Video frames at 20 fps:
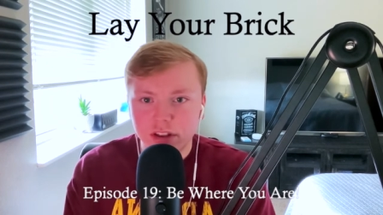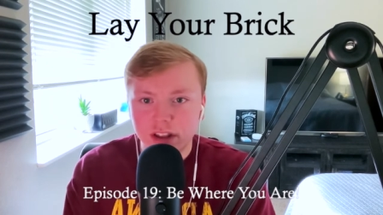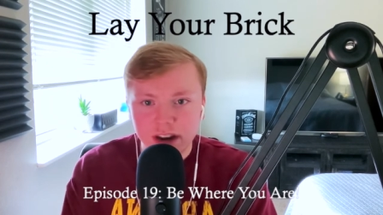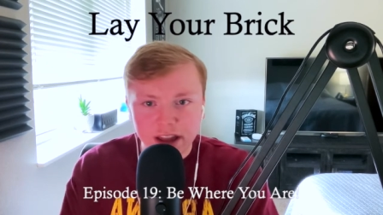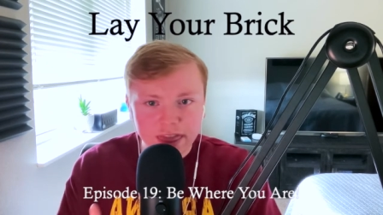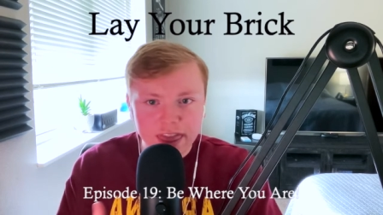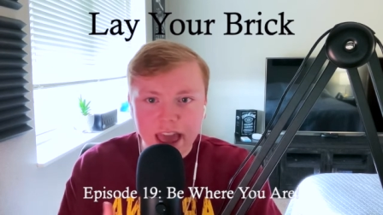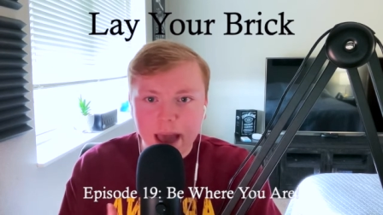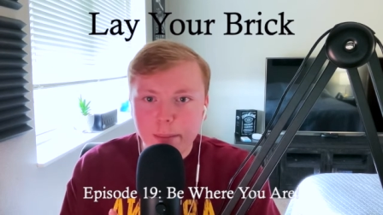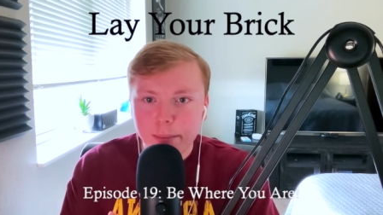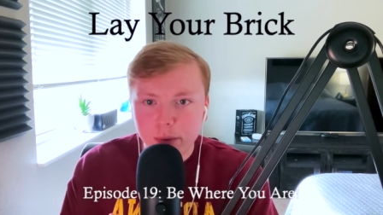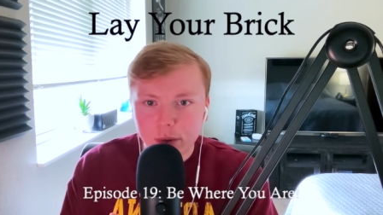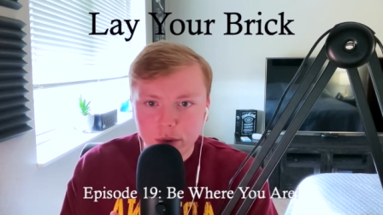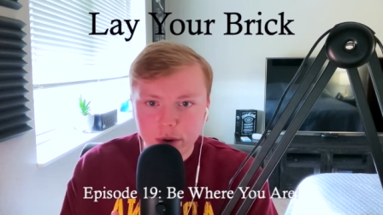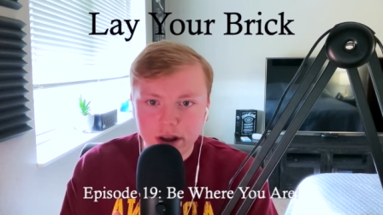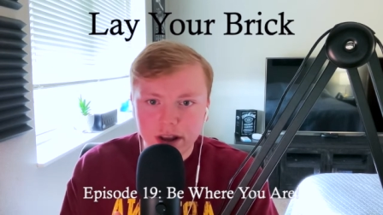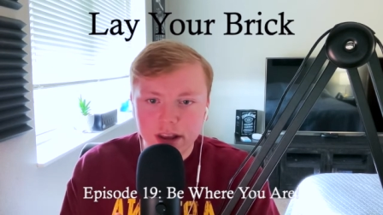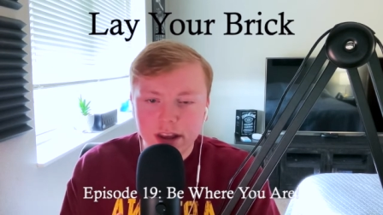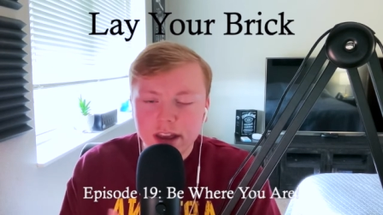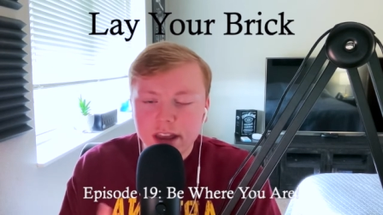And at that
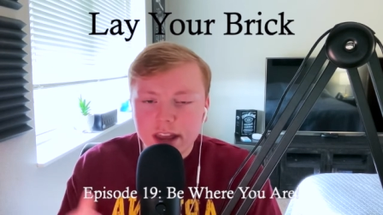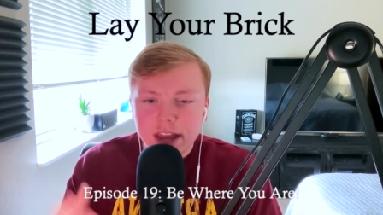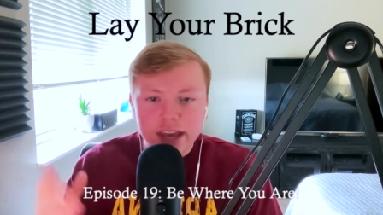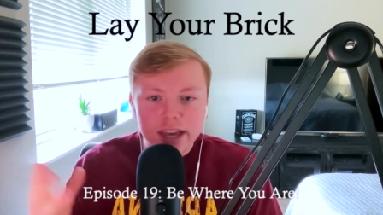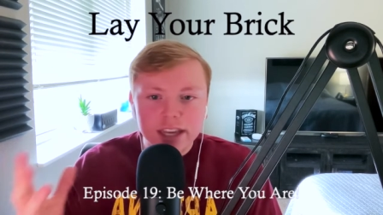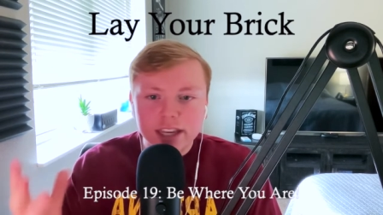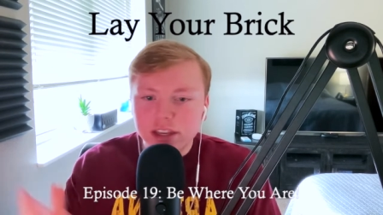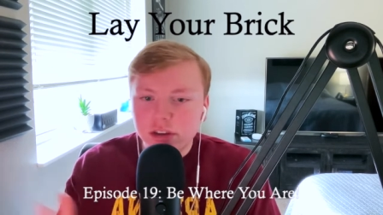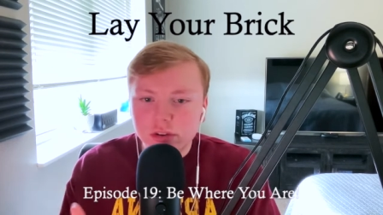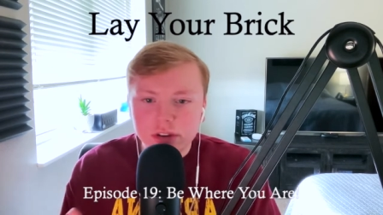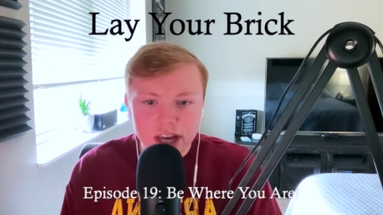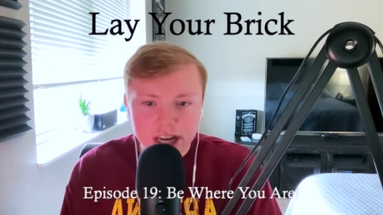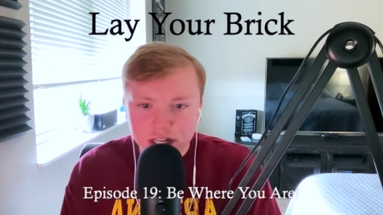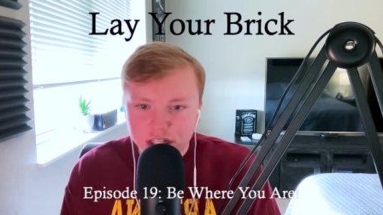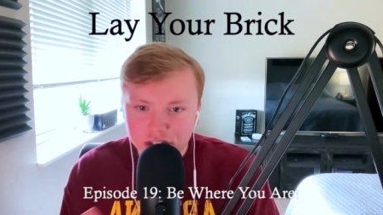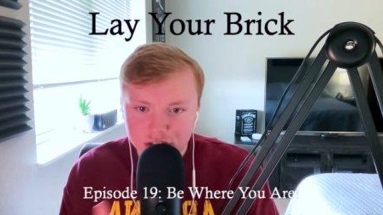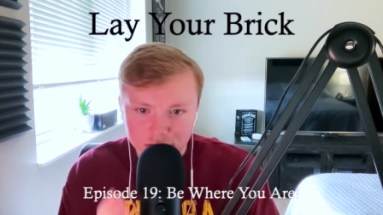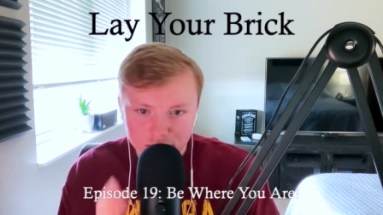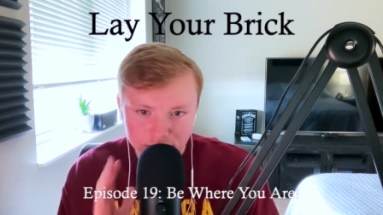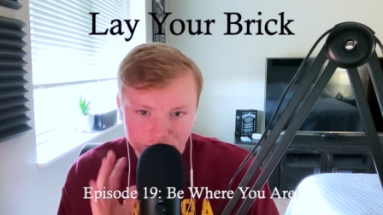point, you guys
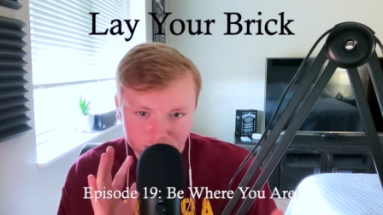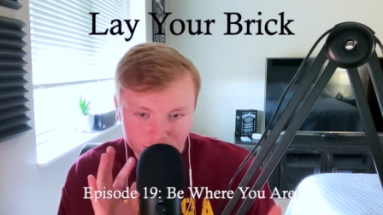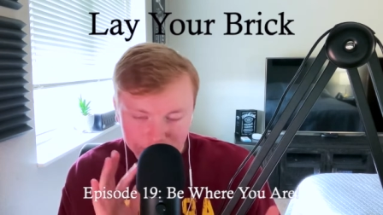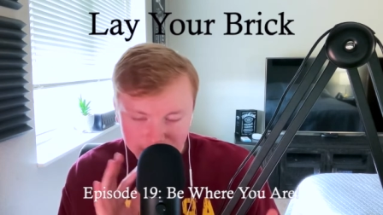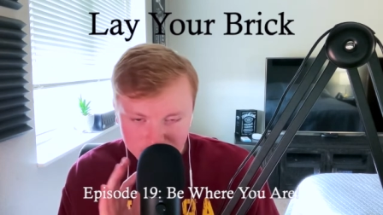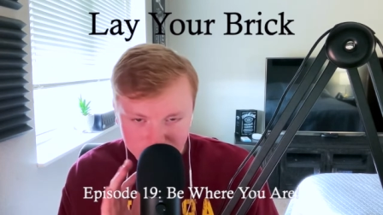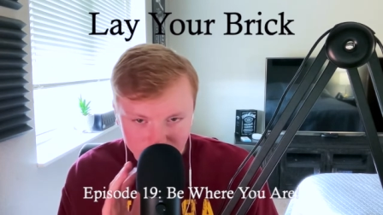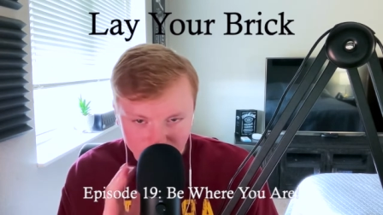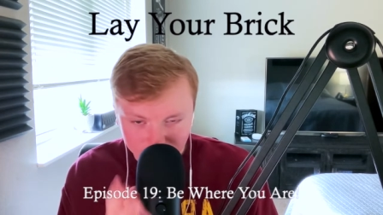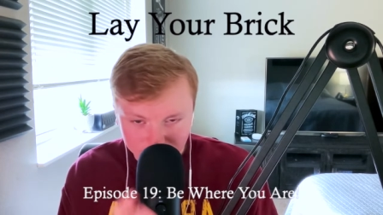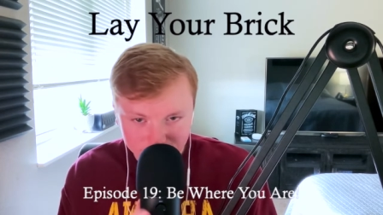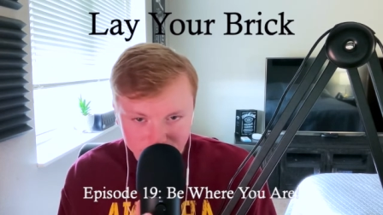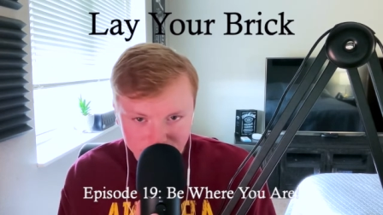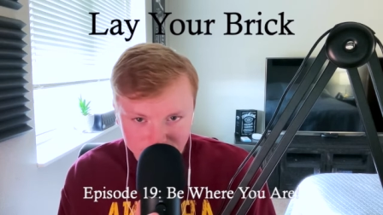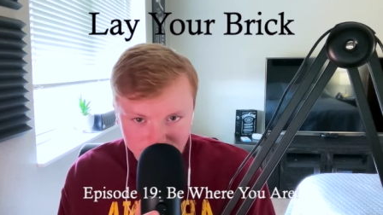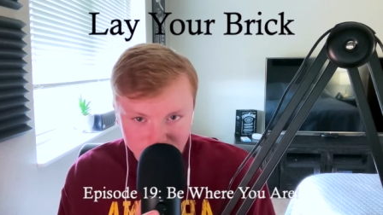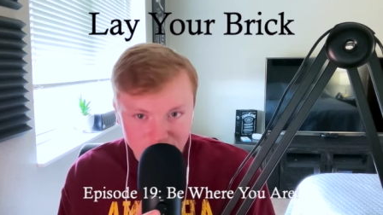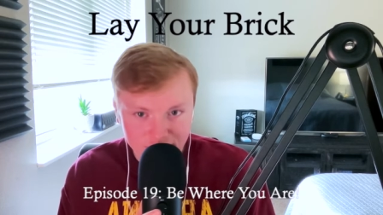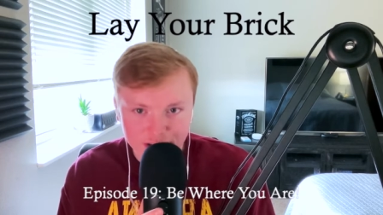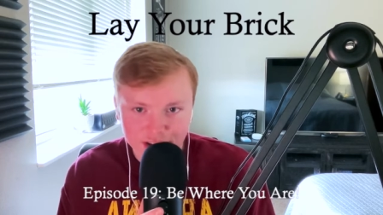should, you
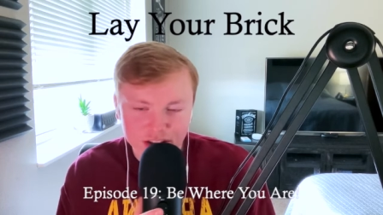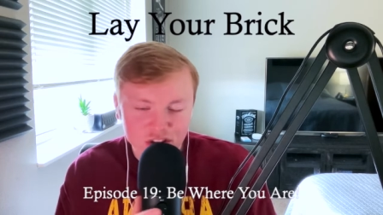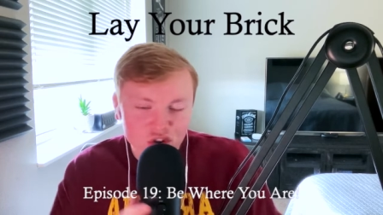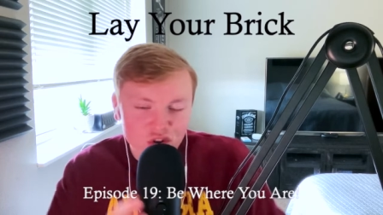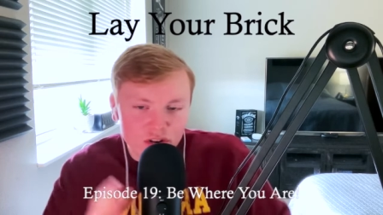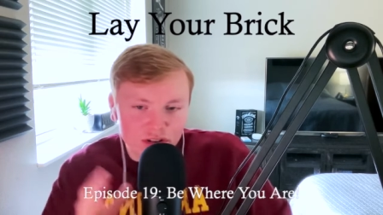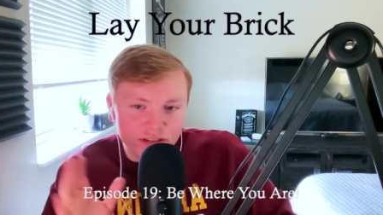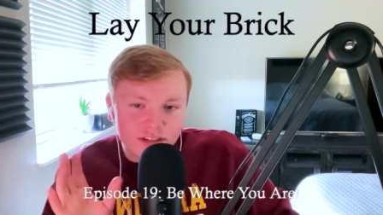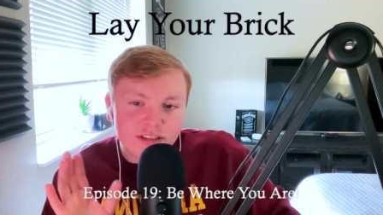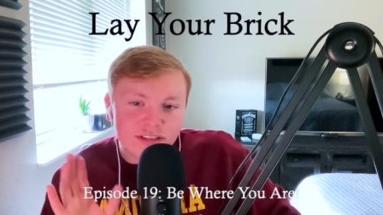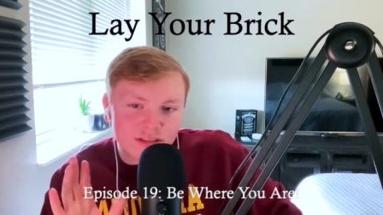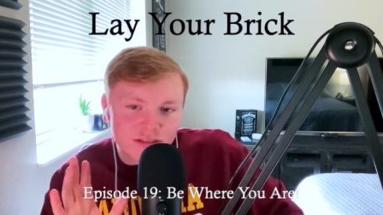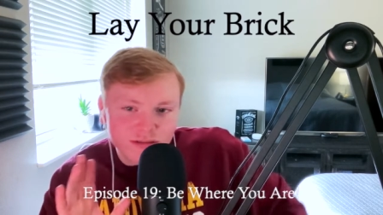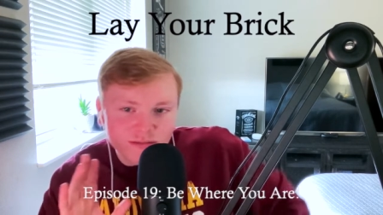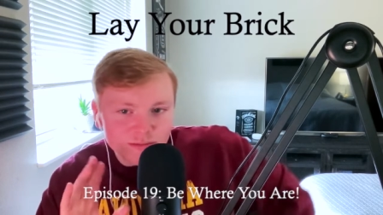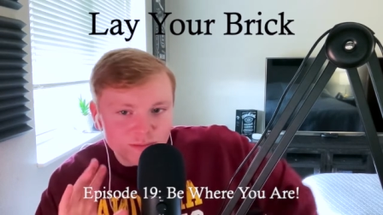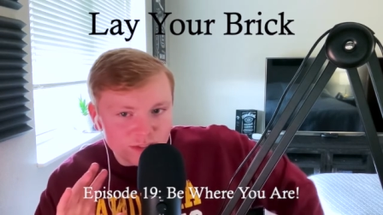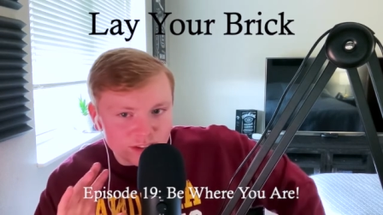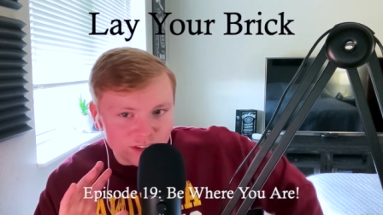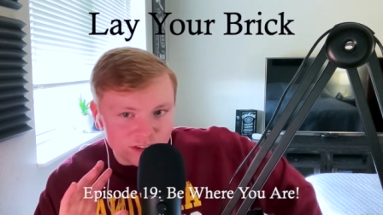know, you
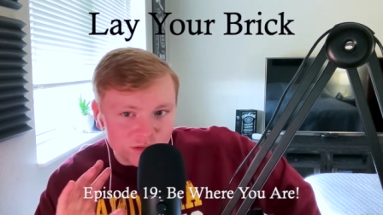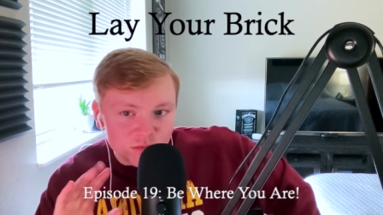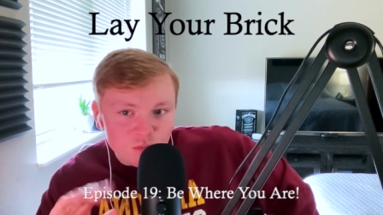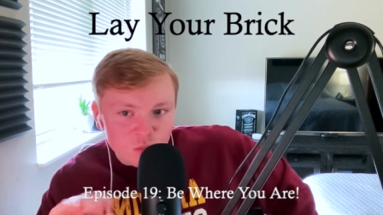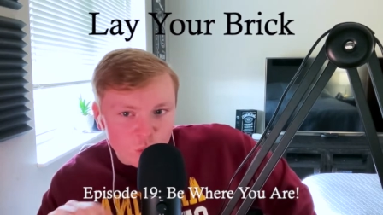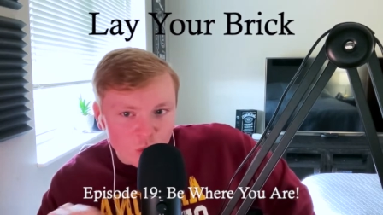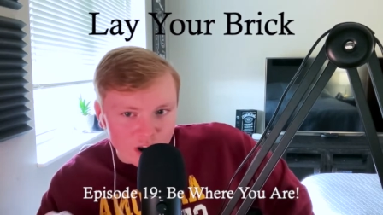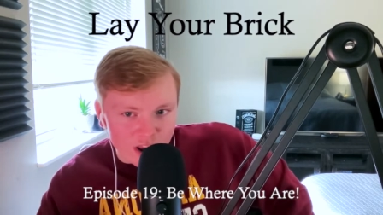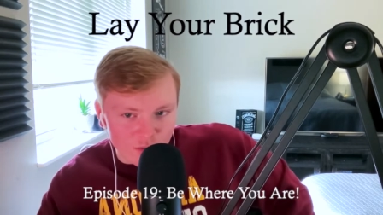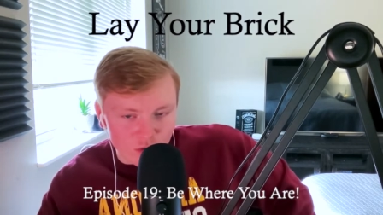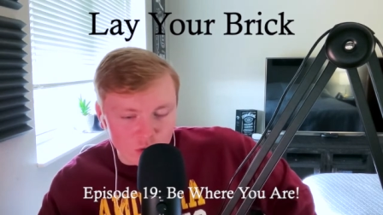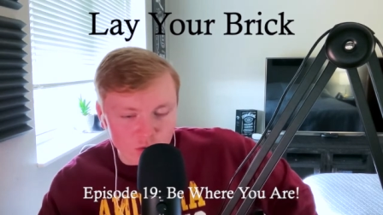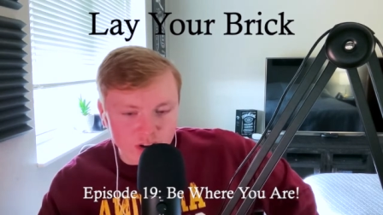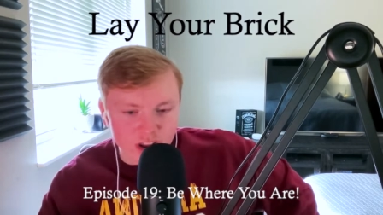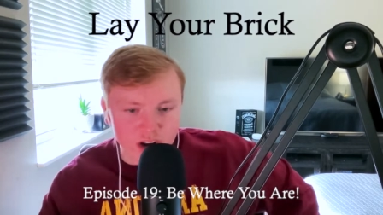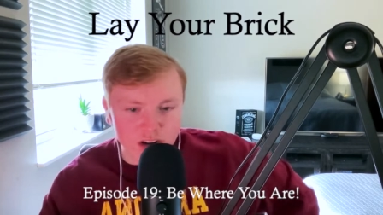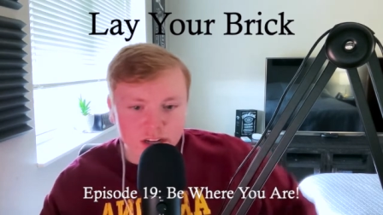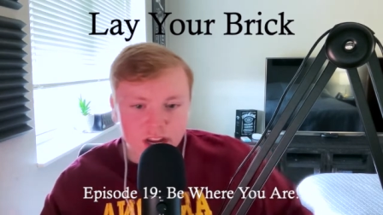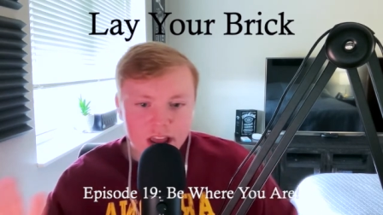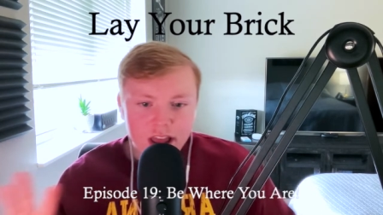whatever, who cares?